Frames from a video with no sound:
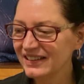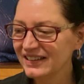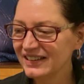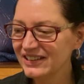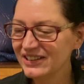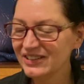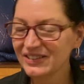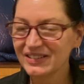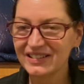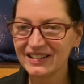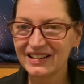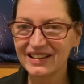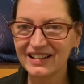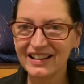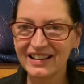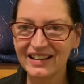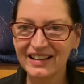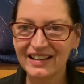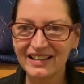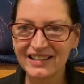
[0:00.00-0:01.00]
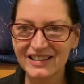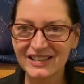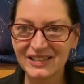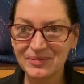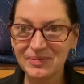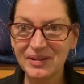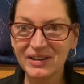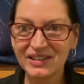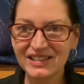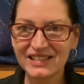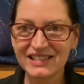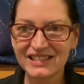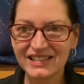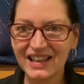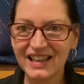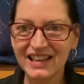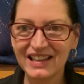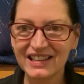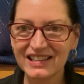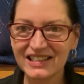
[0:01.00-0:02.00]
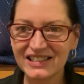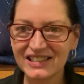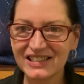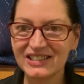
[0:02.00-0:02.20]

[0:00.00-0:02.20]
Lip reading: you're Spirit's saying this